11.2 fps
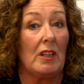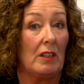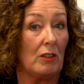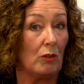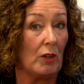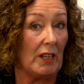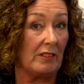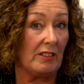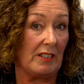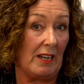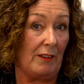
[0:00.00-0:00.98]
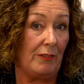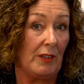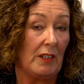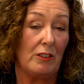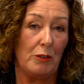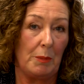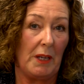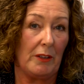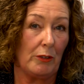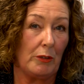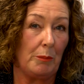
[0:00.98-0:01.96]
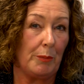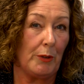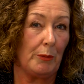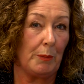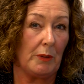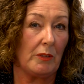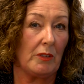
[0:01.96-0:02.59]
and all our staff to make those improvements,